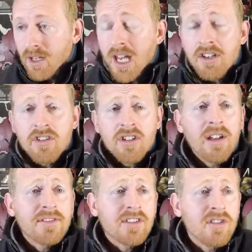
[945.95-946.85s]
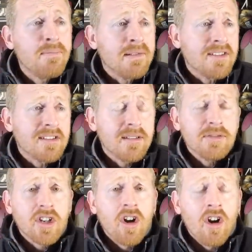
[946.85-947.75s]
Get yourself the Super
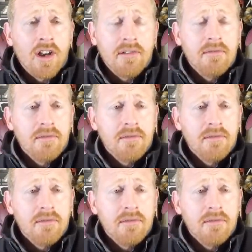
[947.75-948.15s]
Systems card.